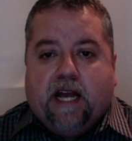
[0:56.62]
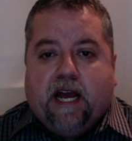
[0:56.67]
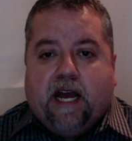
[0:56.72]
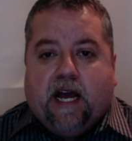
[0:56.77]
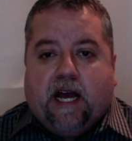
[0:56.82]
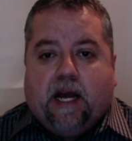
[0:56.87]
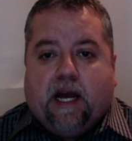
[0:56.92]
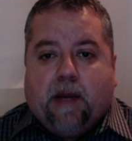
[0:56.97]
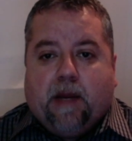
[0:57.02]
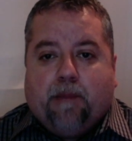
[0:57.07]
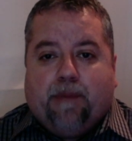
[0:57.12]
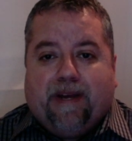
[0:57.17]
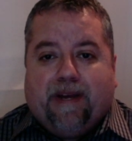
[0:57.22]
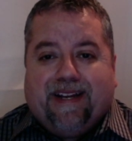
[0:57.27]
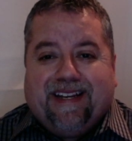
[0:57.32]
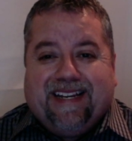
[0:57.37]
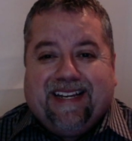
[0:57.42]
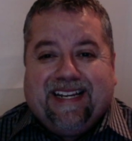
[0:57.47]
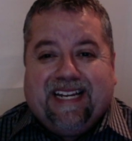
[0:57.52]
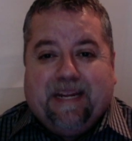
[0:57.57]

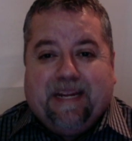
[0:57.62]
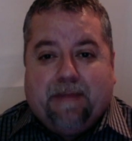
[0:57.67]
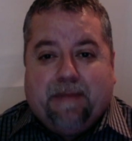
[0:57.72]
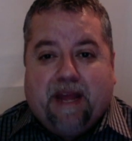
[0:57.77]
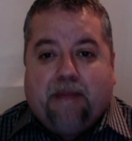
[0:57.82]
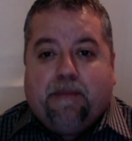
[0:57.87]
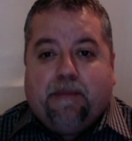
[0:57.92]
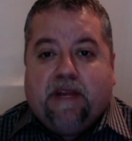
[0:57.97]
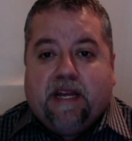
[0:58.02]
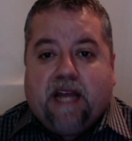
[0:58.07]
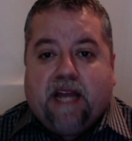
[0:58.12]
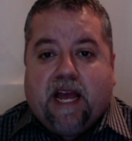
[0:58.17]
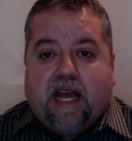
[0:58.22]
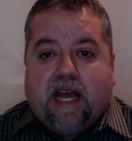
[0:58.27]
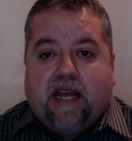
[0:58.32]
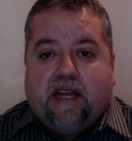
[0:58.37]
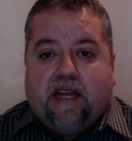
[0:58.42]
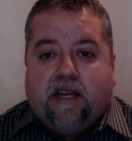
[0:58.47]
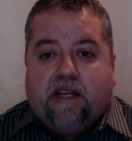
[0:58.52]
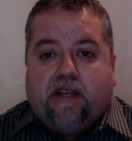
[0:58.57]
but he might be a
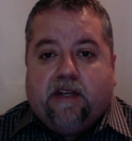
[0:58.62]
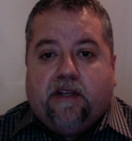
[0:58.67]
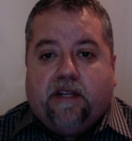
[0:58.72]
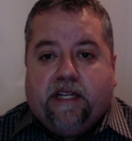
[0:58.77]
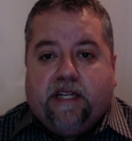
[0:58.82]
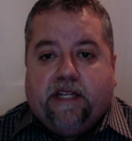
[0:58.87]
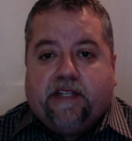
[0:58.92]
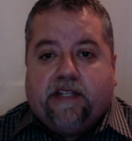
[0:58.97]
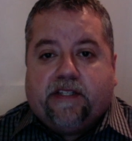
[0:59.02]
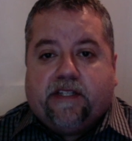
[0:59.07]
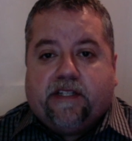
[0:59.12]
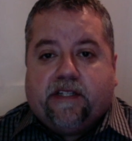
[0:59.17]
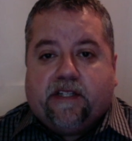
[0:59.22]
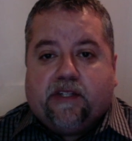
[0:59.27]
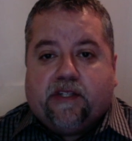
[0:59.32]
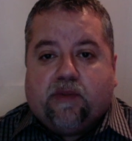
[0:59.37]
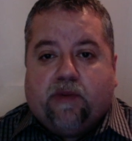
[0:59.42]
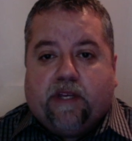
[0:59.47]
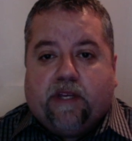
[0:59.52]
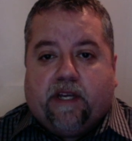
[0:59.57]
guy you need to sit
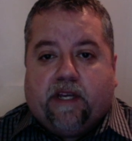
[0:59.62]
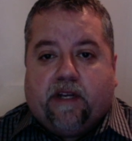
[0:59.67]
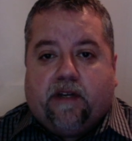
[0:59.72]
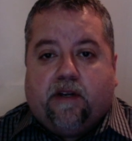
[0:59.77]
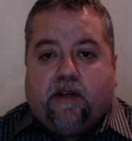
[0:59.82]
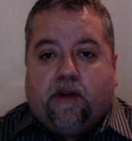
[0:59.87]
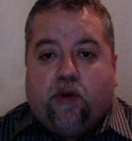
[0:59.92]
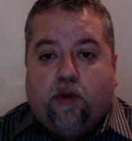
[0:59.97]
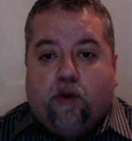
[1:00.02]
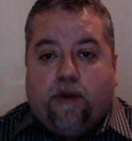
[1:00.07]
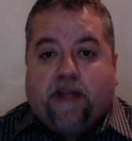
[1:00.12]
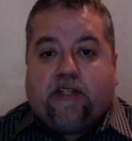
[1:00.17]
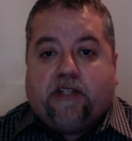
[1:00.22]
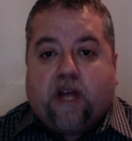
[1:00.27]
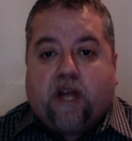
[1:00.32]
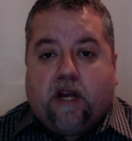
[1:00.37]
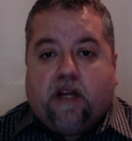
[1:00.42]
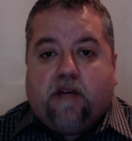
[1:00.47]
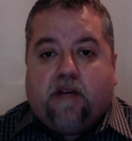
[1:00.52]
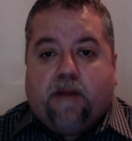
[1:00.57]
this weekend. Who am I
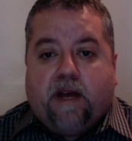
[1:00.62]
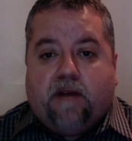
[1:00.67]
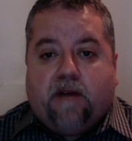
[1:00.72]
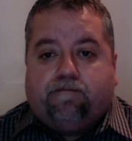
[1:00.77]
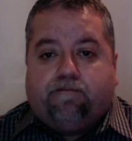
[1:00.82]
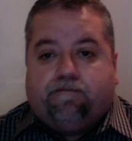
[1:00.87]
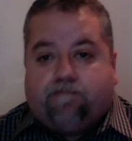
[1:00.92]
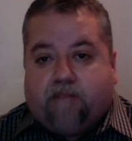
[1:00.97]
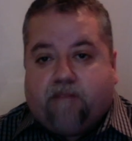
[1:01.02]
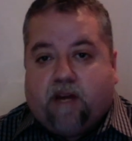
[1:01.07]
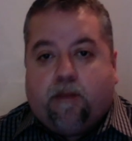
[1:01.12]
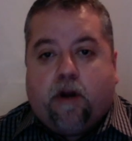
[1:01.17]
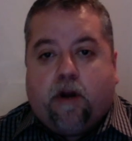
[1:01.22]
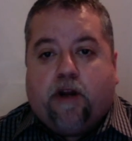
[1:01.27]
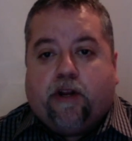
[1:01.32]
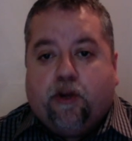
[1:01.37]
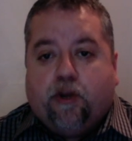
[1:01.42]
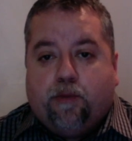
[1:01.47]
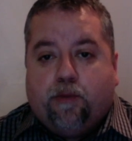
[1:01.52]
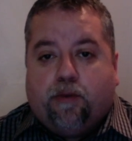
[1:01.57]
talking about? Amari
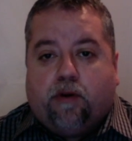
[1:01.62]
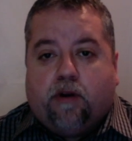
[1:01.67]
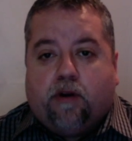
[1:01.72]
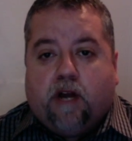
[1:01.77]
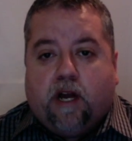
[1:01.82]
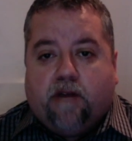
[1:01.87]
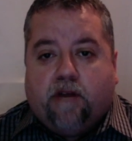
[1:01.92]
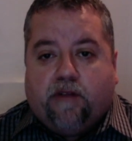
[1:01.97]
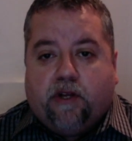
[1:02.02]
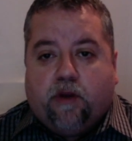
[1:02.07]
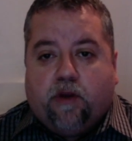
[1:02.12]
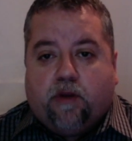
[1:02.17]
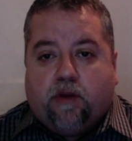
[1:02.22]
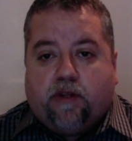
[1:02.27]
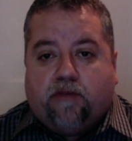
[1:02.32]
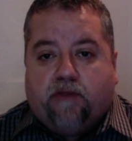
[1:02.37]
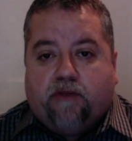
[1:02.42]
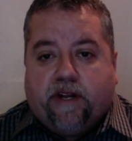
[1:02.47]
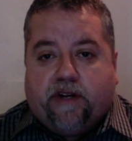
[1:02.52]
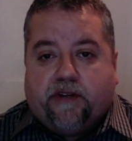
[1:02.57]
Cooper of the
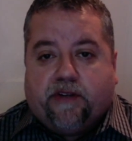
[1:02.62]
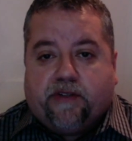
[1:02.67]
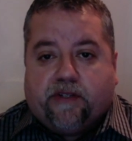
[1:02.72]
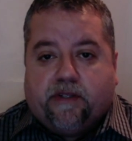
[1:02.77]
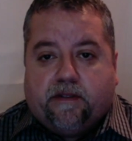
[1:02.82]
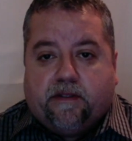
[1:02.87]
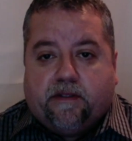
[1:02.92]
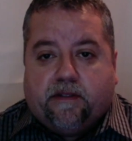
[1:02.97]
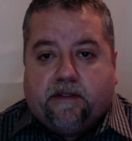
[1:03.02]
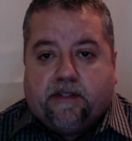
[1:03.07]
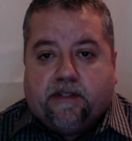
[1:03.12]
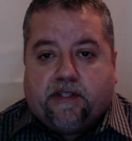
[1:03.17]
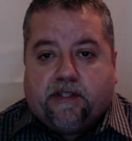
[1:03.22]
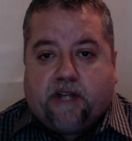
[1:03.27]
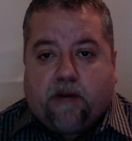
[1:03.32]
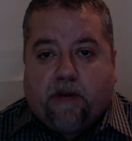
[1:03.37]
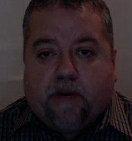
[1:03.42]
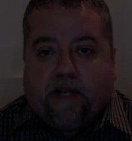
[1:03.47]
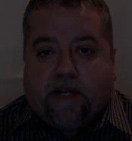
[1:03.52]
Oakland Raiders. Let's start right